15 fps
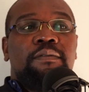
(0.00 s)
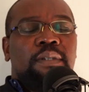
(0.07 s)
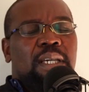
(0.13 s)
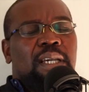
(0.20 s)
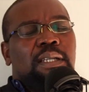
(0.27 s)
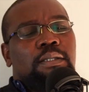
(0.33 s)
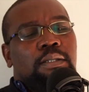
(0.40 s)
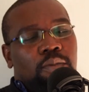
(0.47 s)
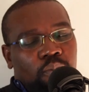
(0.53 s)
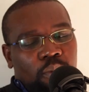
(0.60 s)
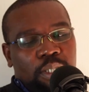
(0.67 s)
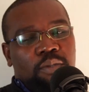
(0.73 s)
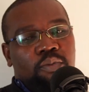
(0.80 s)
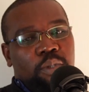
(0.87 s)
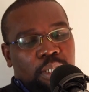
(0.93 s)
Yes,
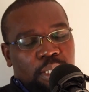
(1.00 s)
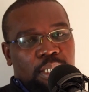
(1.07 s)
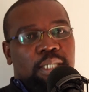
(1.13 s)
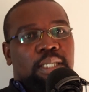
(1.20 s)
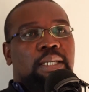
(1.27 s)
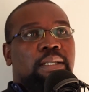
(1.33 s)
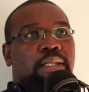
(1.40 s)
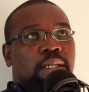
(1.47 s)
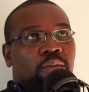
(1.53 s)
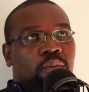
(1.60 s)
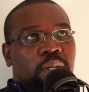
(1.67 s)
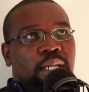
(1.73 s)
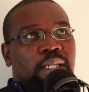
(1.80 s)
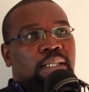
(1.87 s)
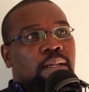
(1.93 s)
we see it and
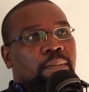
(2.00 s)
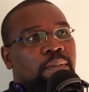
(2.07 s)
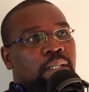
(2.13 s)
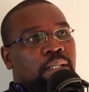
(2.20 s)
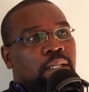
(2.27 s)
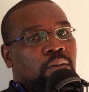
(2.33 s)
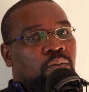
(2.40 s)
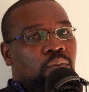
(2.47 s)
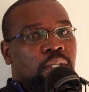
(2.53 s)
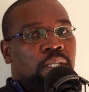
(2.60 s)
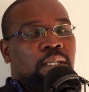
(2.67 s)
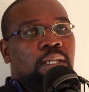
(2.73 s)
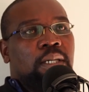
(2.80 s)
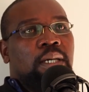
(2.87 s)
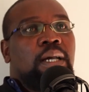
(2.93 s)
we accept it and
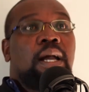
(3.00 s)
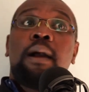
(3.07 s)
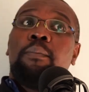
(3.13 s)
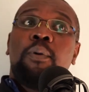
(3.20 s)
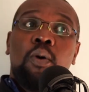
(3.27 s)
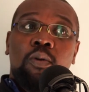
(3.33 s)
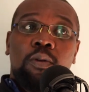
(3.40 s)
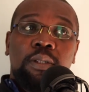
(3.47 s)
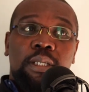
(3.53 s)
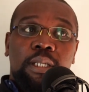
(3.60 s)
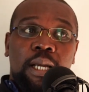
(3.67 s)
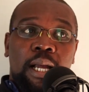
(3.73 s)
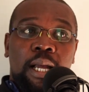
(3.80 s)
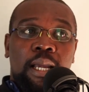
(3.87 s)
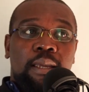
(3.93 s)
we uphold it
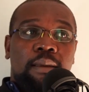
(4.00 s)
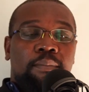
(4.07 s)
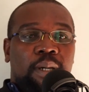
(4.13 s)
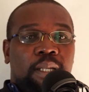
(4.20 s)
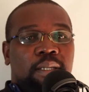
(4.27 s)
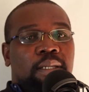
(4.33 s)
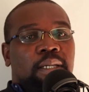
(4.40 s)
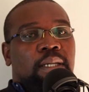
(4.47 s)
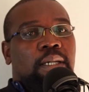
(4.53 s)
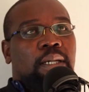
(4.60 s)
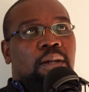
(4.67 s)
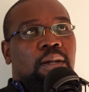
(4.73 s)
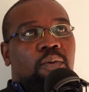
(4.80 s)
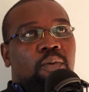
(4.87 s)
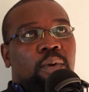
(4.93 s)
high, but
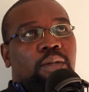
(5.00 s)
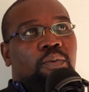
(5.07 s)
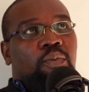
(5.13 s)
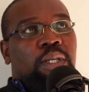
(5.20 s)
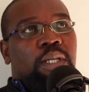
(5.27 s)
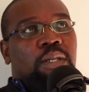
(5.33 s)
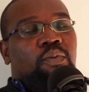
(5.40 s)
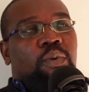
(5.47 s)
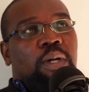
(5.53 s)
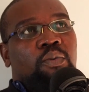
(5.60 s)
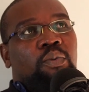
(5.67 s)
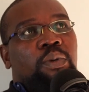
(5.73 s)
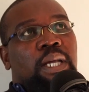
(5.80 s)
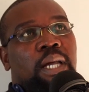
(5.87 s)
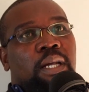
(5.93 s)
what
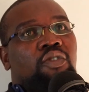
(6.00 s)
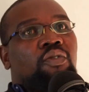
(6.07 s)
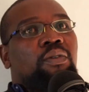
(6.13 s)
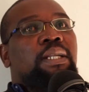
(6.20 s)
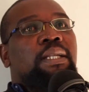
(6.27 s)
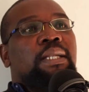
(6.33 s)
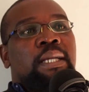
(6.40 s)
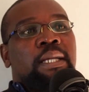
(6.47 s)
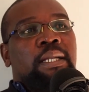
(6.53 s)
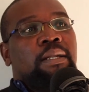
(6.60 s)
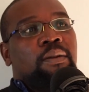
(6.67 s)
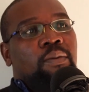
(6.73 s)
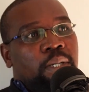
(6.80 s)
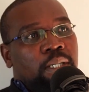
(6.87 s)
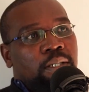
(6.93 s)
we actually needed
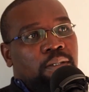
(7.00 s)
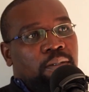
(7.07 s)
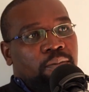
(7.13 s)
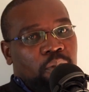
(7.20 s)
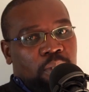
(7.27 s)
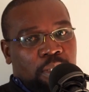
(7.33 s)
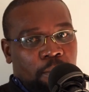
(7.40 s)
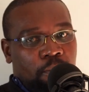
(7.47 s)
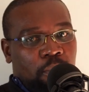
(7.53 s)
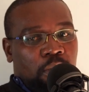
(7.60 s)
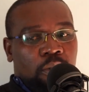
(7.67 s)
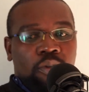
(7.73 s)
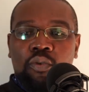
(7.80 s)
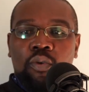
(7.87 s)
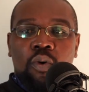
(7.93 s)
was for somebody
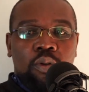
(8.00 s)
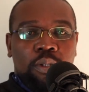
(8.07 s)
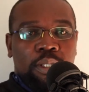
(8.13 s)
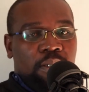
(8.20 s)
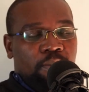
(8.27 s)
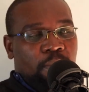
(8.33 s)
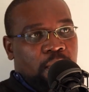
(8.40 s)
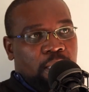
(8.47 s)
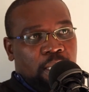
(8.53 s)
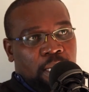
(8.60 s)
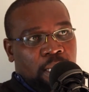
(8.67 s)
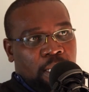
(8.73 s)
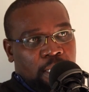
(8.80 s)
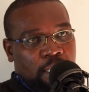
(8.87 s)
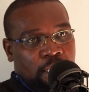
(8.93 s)
to hold us by the
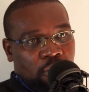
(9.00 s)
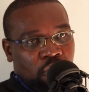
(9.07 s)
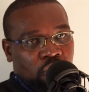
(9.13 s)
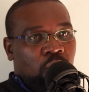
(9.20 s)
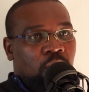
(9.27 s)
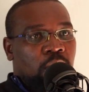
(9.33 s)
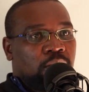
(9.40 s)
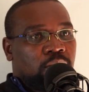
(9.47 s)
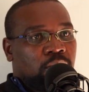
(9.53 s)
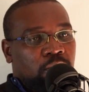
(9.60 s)
hand and show us,